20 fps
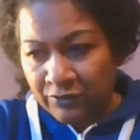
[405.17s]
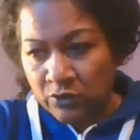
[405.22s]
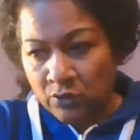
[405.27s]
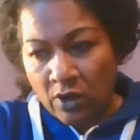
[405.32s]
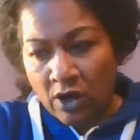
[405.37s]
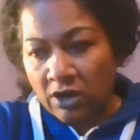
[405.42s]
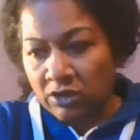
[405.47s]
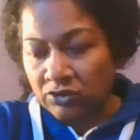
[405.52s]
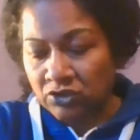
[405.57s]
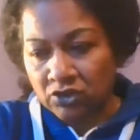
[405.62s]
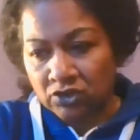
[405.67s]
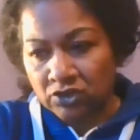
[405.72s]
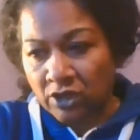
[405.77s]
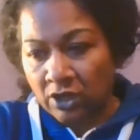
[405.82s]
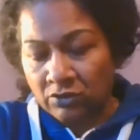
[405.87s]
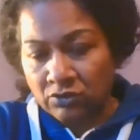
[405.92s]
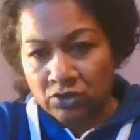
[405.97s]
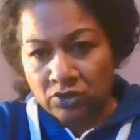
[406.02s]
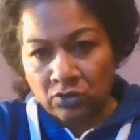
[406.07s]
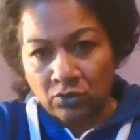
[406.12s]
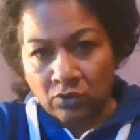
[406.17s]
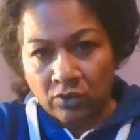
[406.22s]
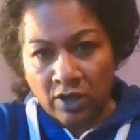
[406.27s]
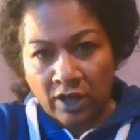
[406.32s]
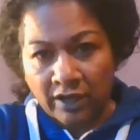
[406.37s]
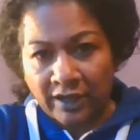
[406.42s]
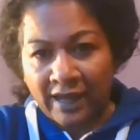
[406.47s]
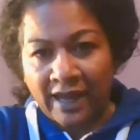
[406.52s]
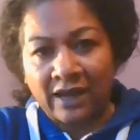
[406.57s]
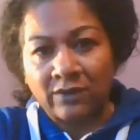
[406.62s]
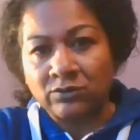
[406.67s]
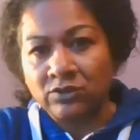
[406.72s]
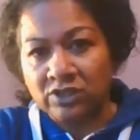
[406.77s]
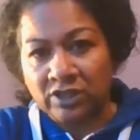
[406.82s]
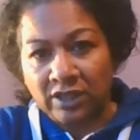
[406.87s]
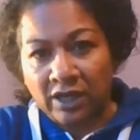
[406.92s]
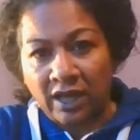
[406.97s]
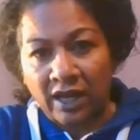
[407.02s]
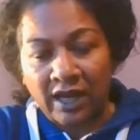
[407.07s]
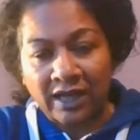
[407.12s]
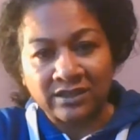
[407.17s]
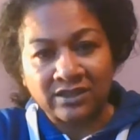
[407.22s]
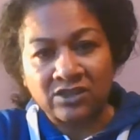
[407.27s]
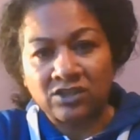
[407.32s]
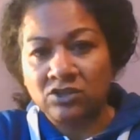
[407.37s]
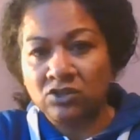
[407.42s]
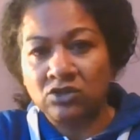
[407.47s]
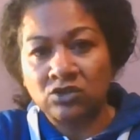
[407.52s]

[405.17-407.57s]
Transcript: you can't just go to your a counsellor and